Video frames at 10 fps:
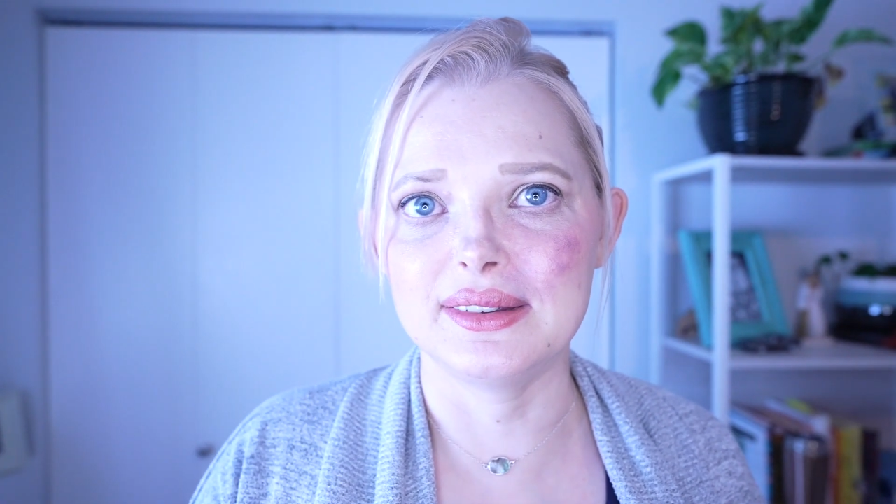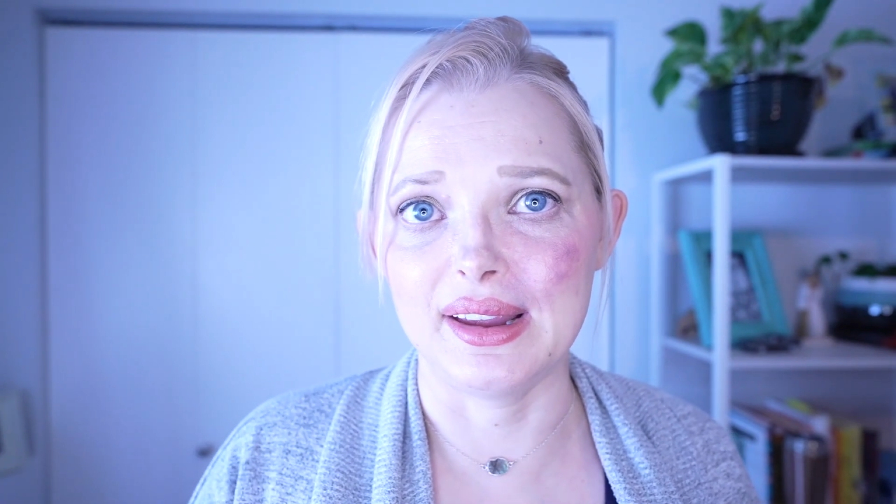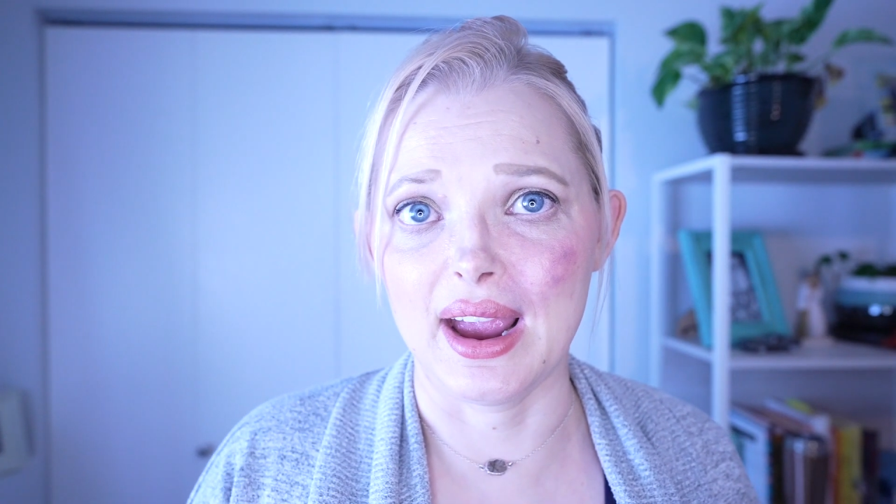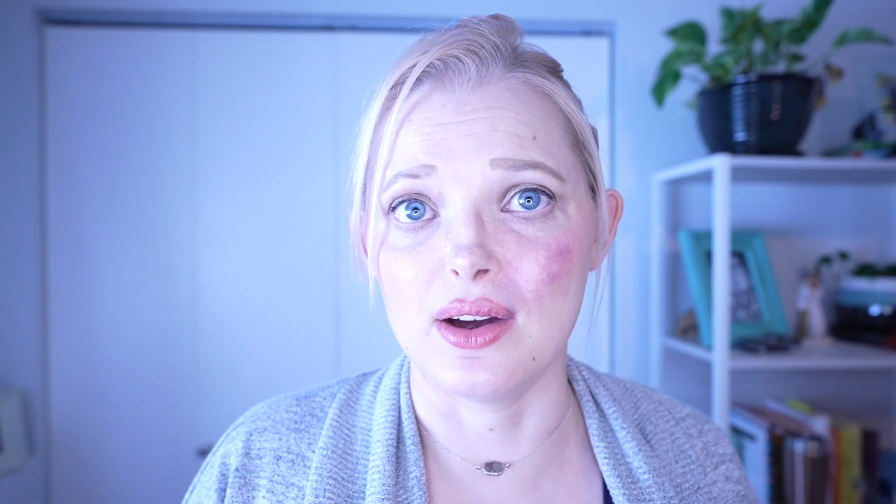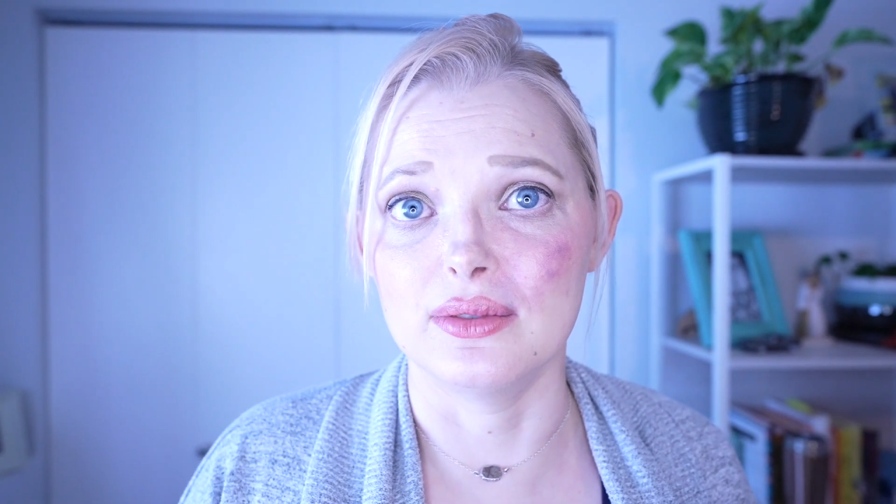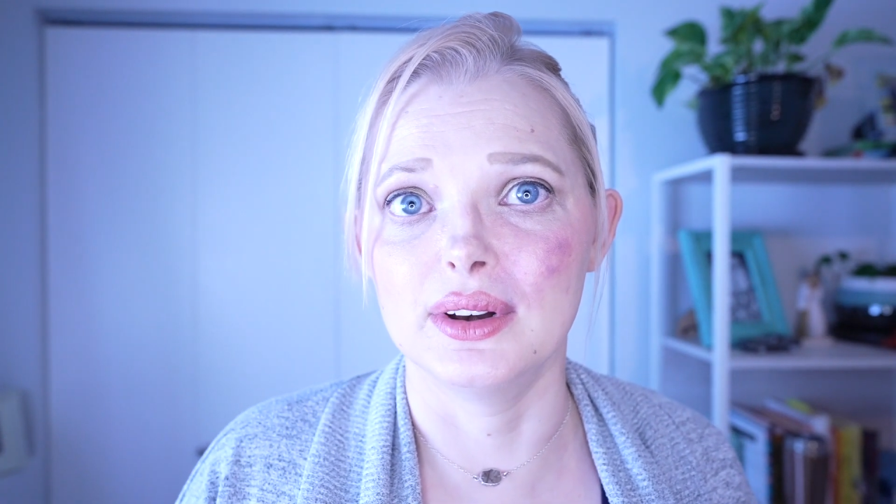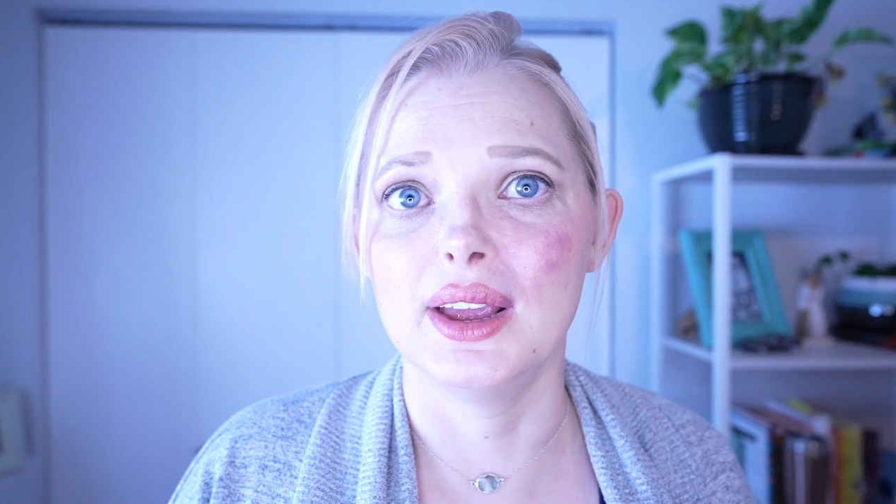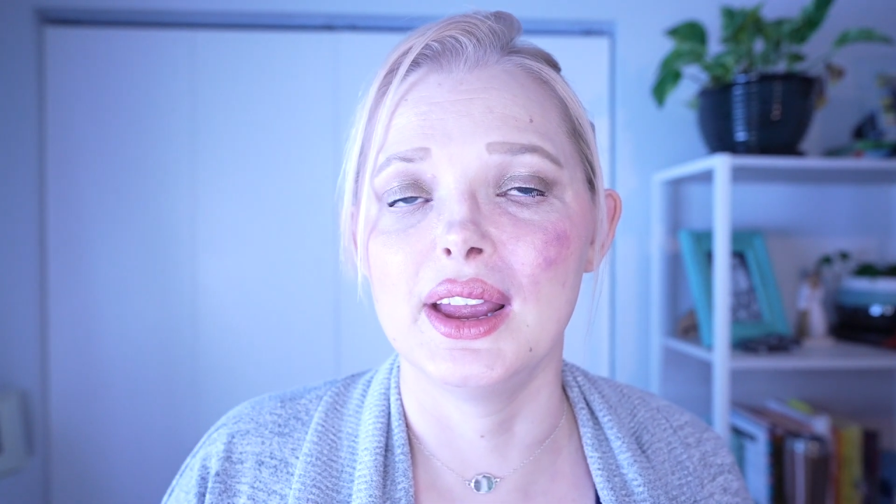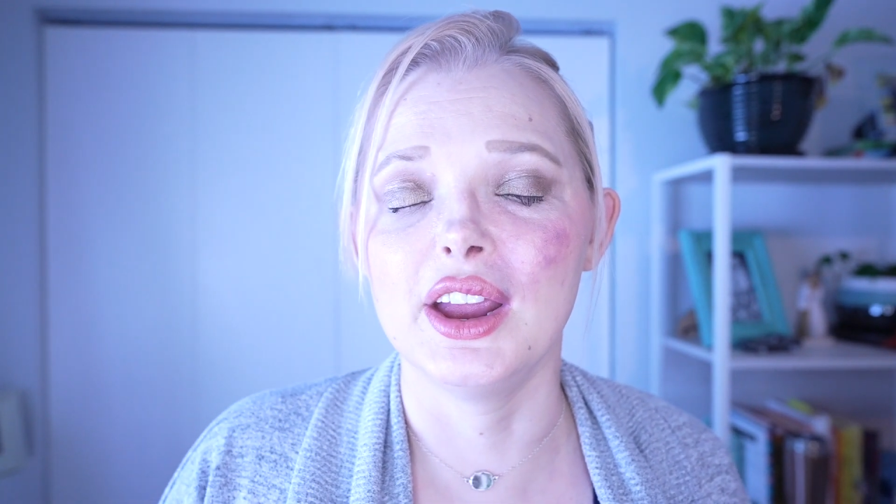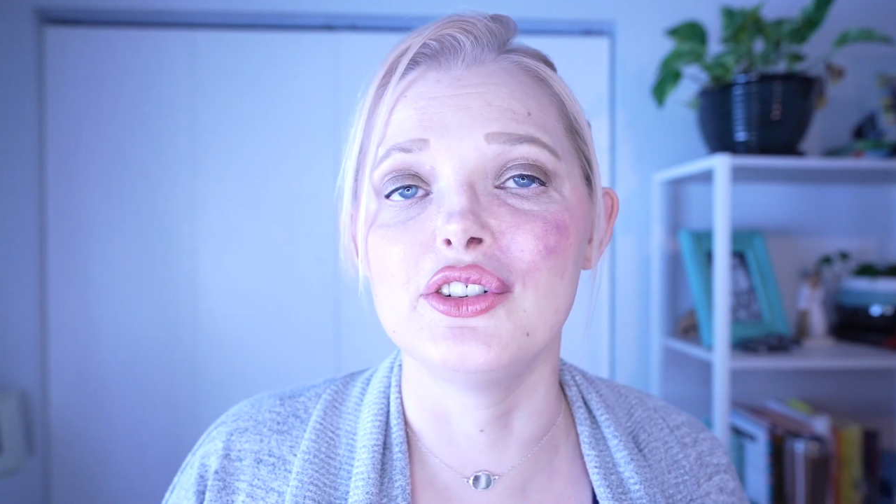down
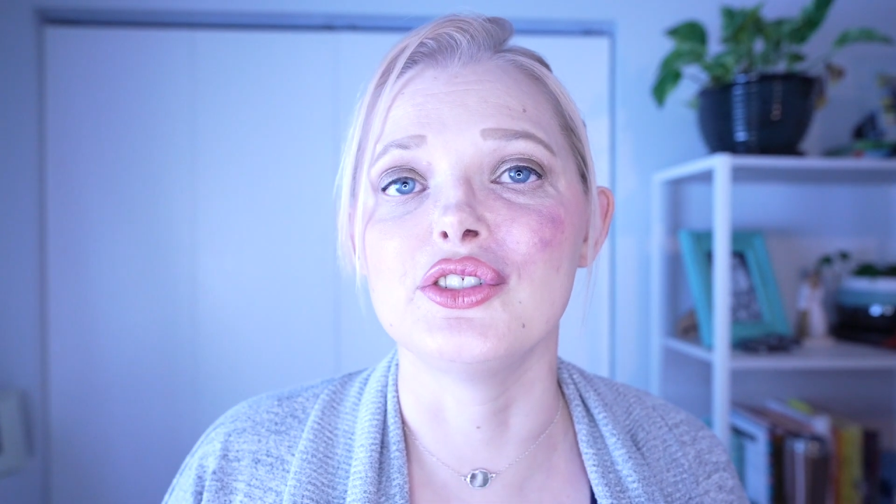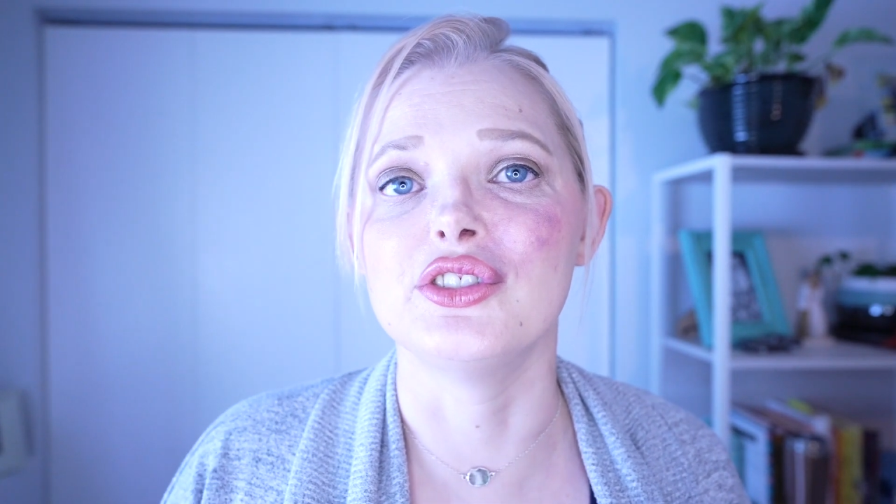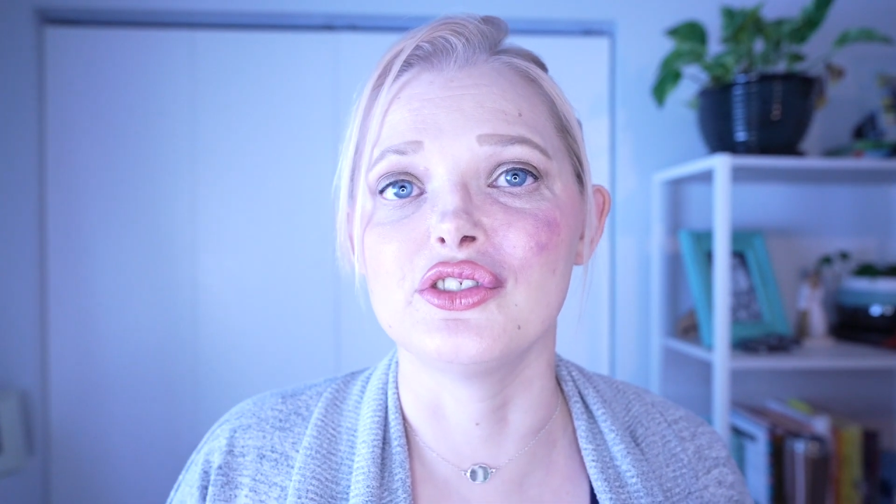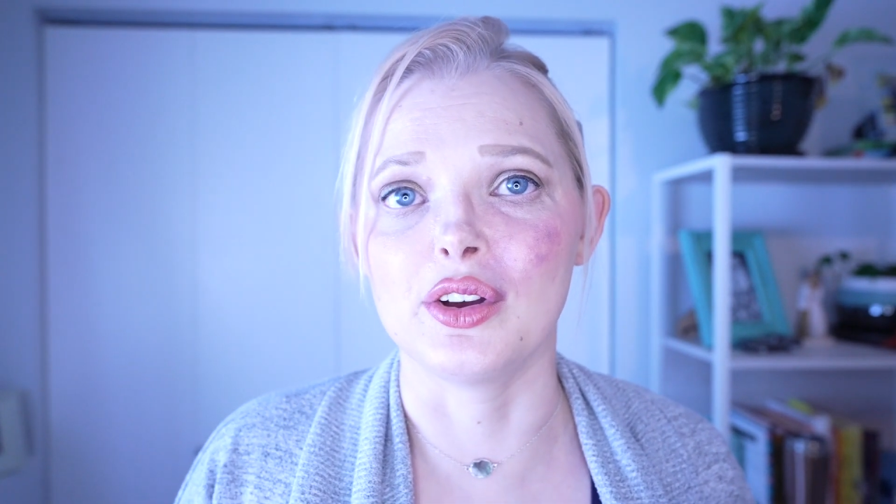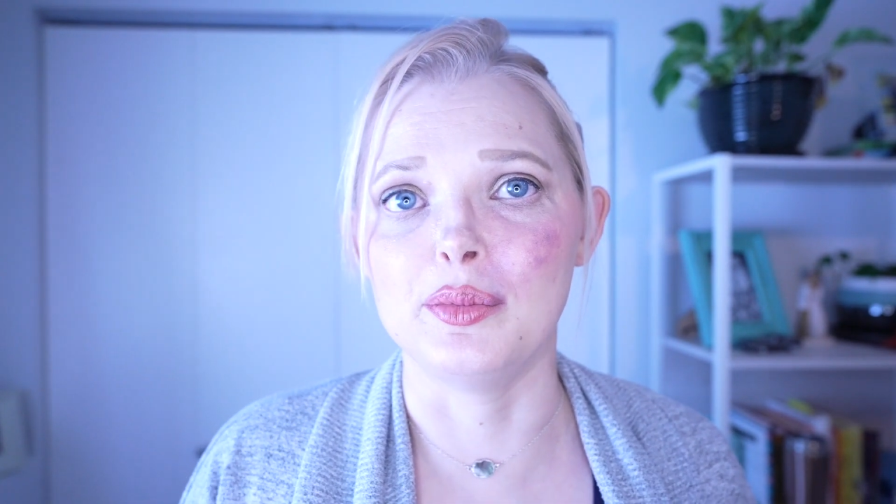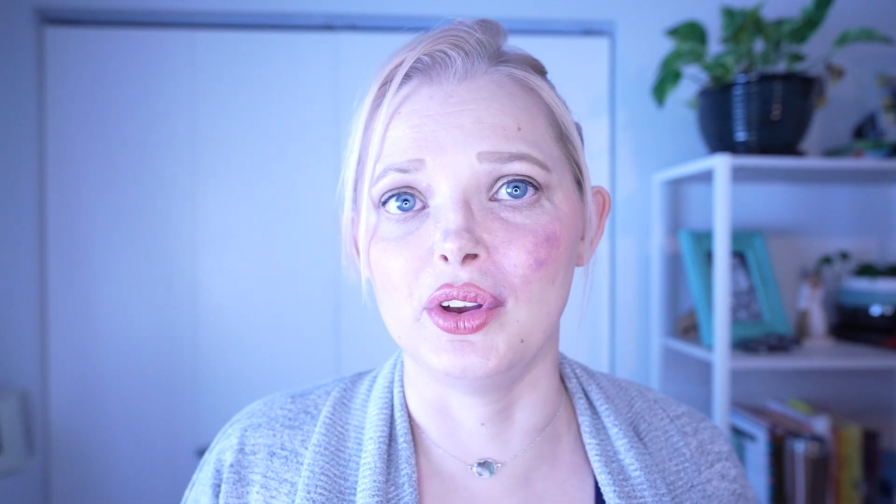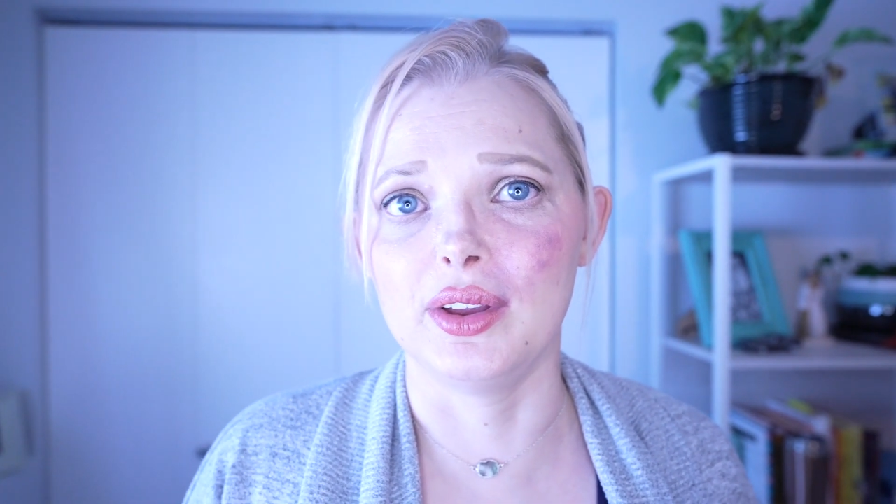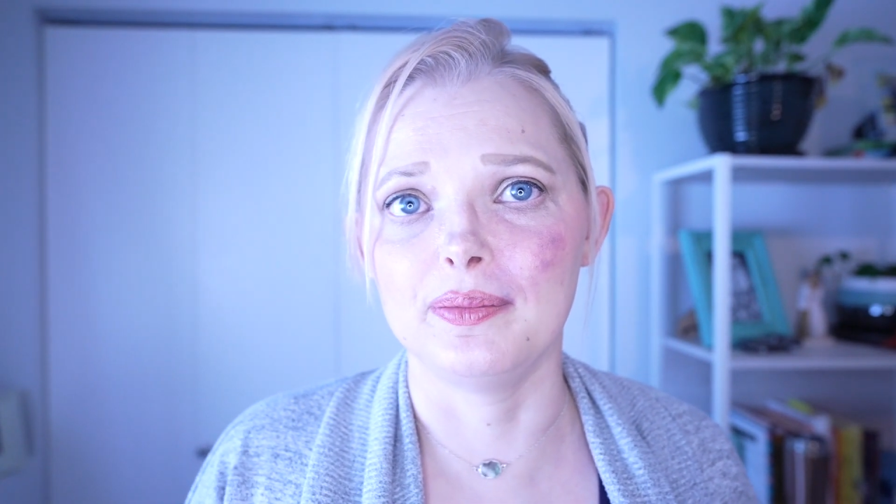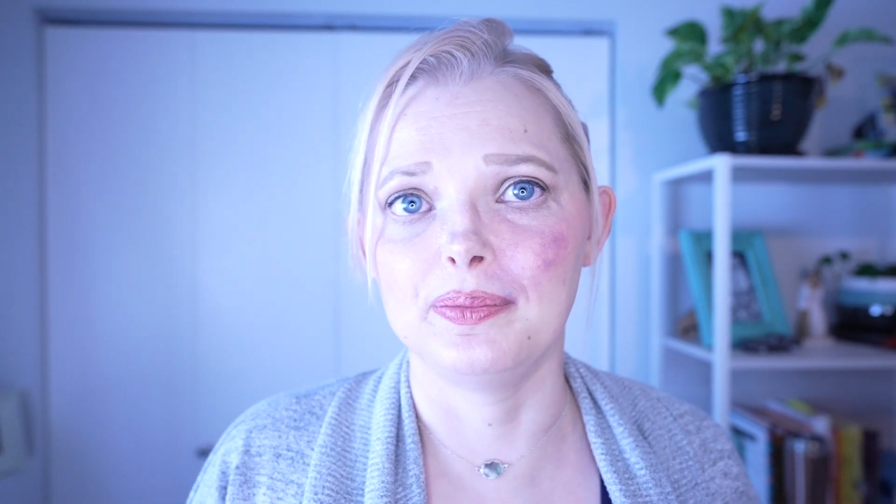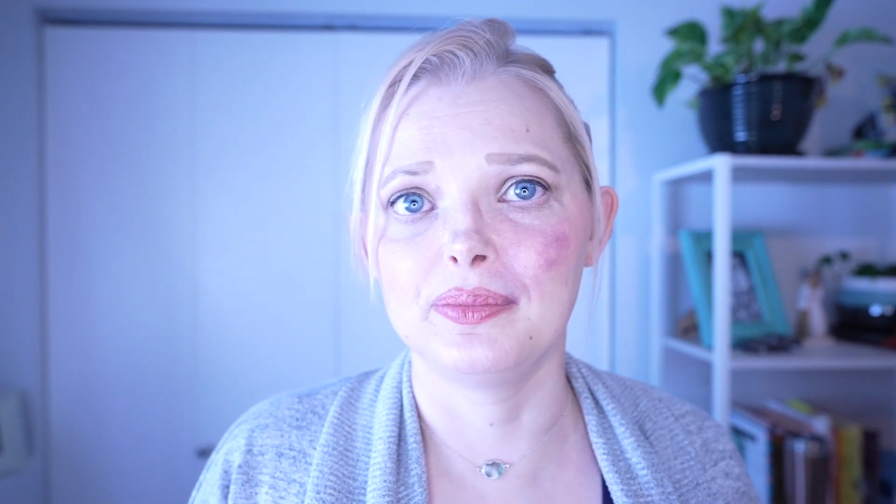in your description.